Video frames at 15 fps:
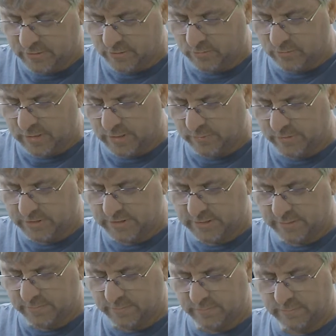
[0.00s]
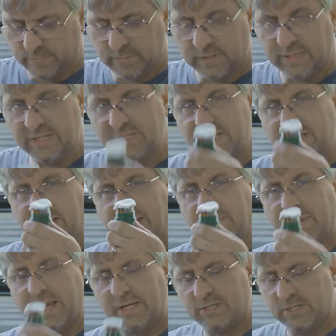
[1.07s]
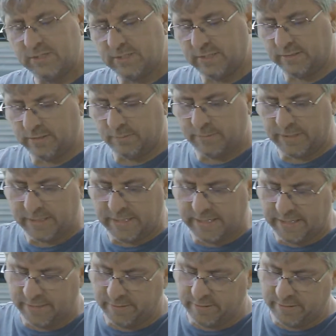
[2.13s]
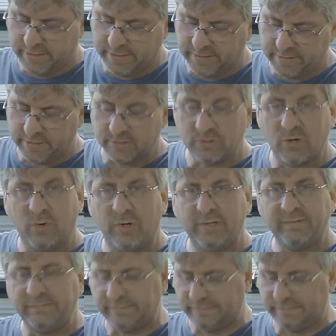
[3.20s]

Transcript: go wrong with some Easy Light matches and a little bit of cotton there to get things going.